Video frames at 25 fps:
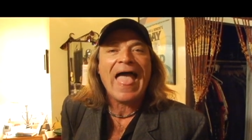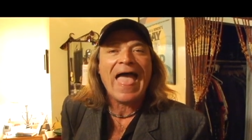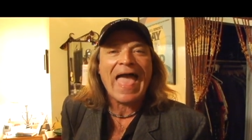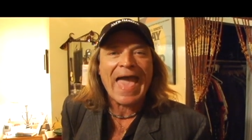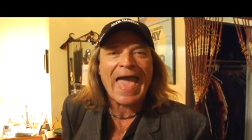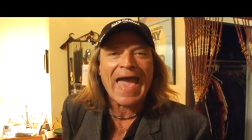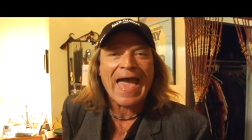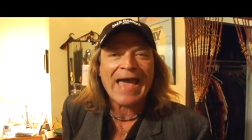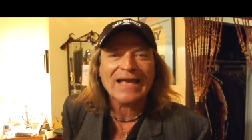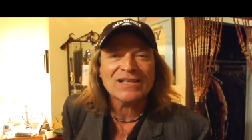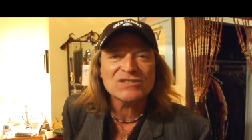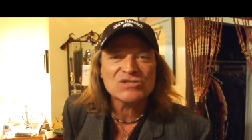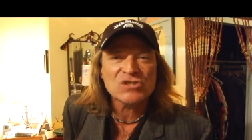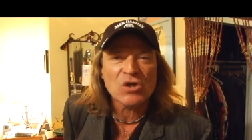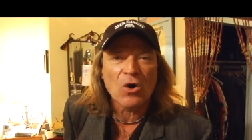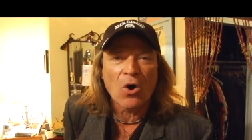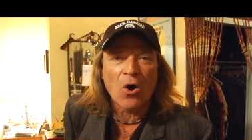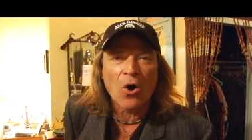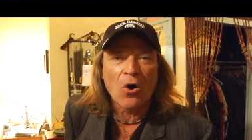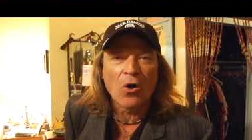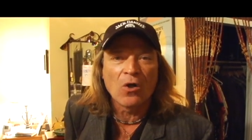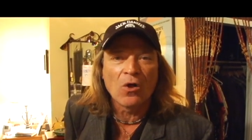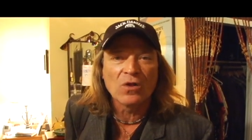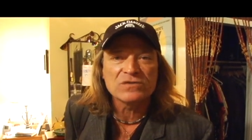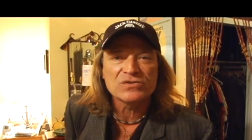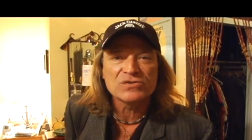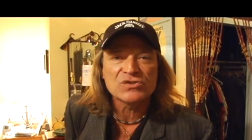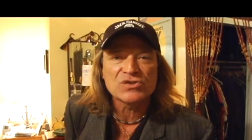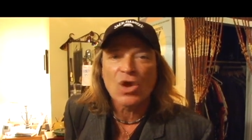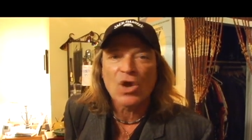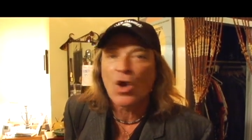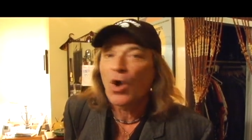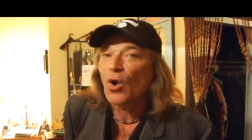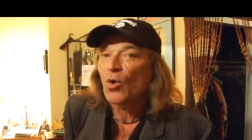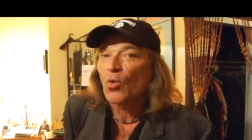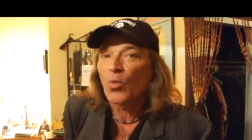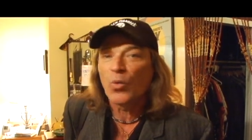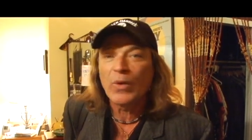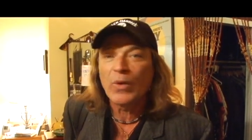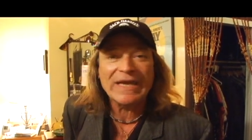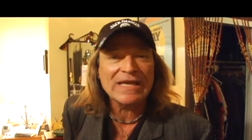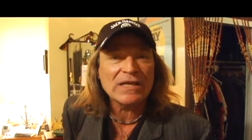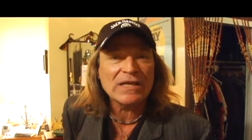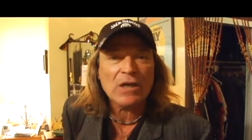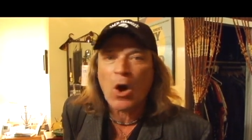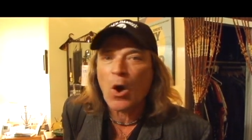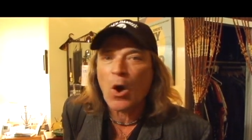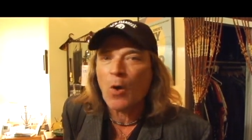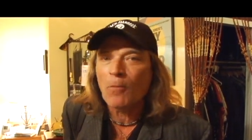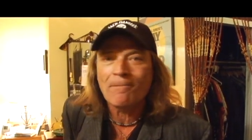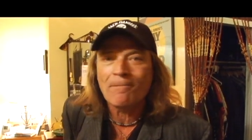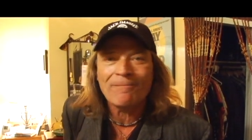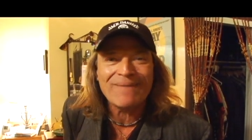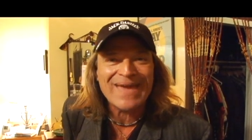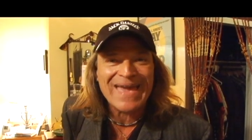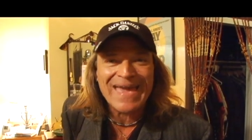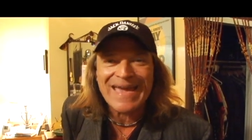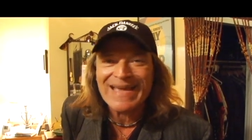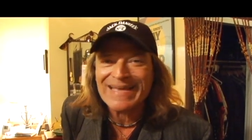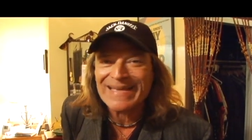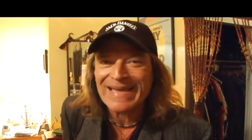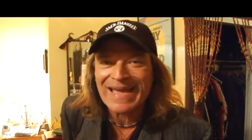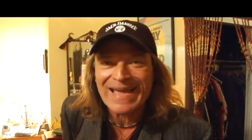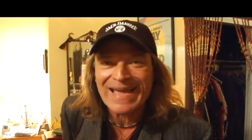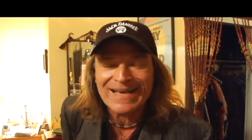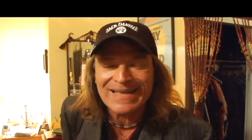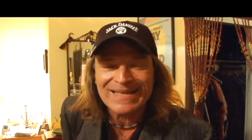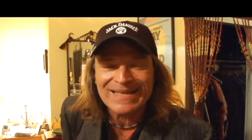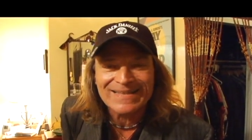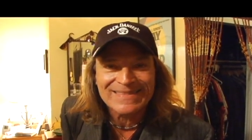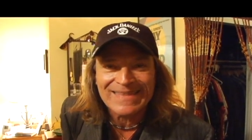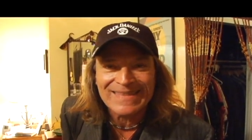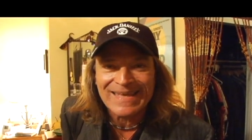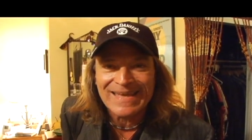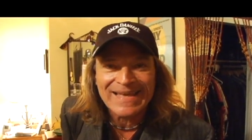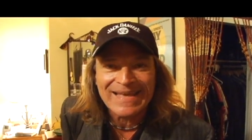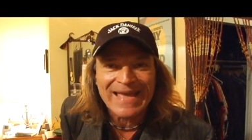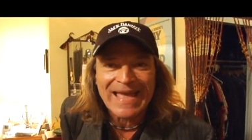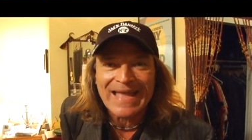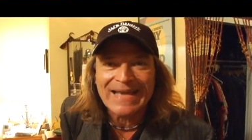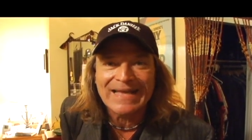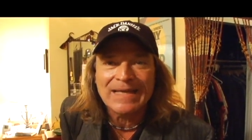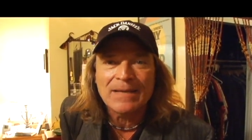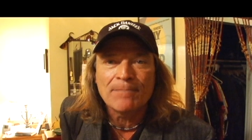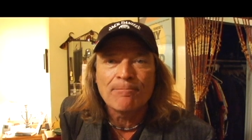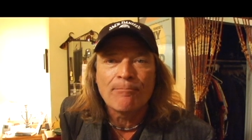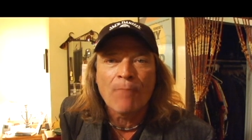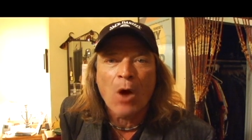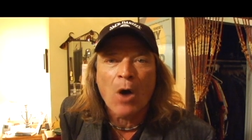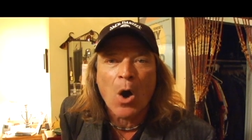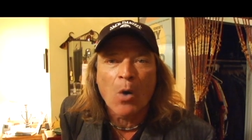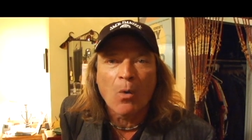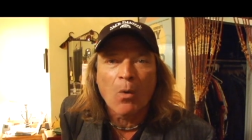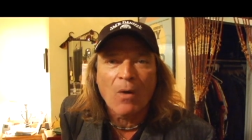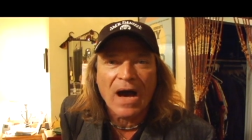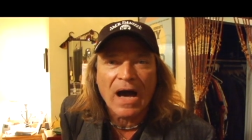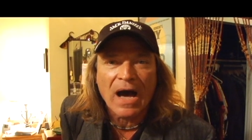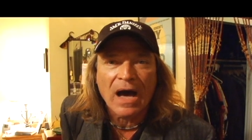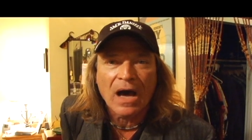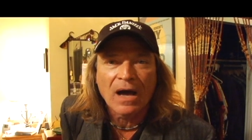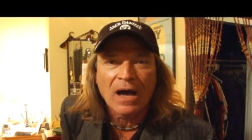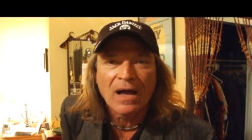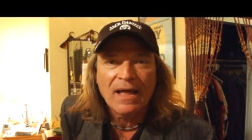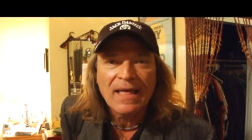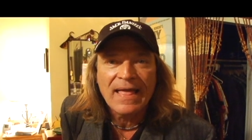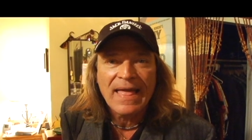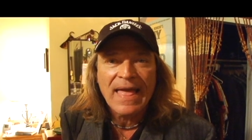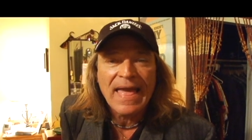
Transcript: Assholes, we don't make anything anymore.